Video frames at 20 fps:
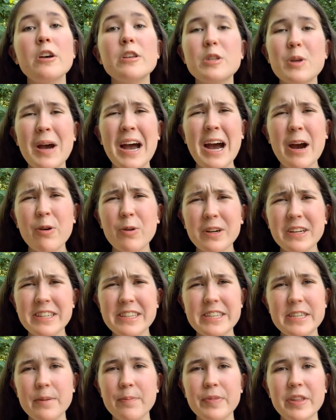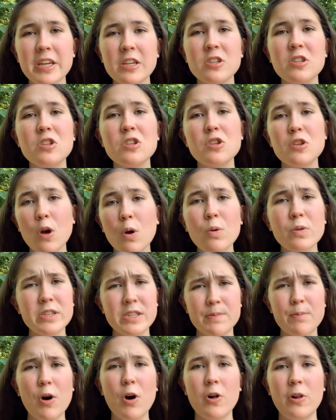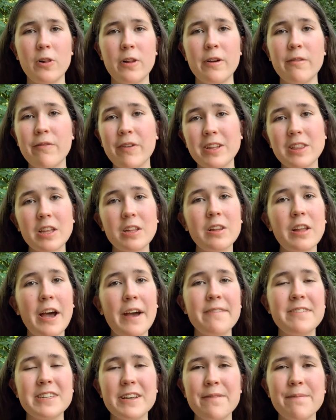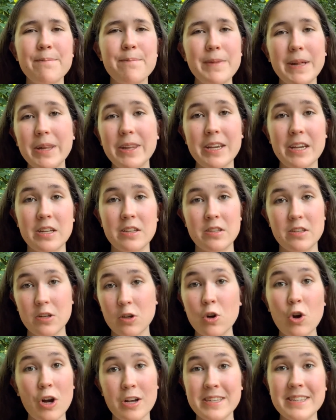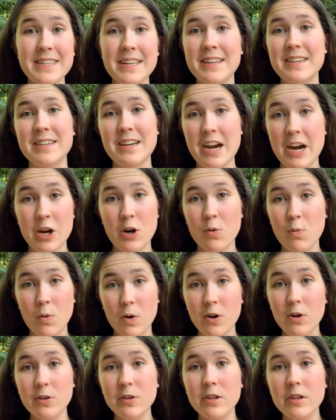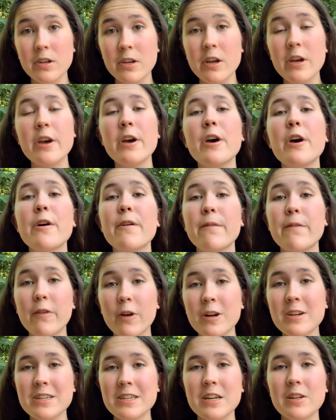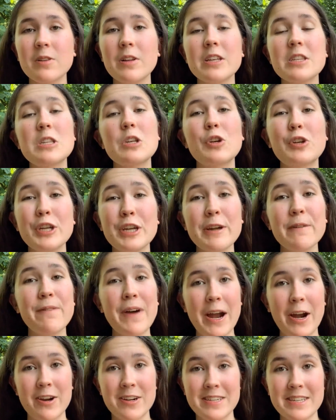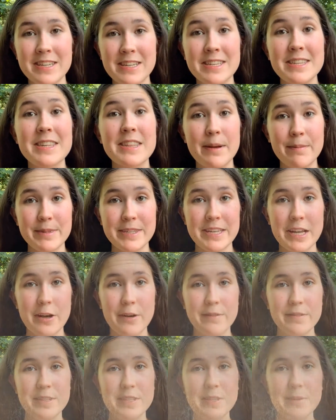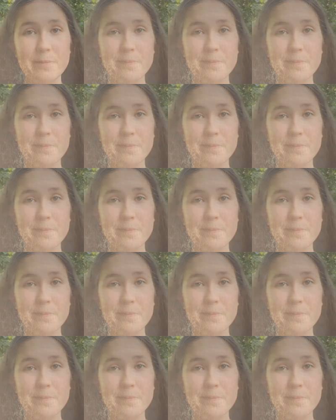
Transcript: So how can something so small affect the lives of millions across the entire world? First, let's look into viruses themselves.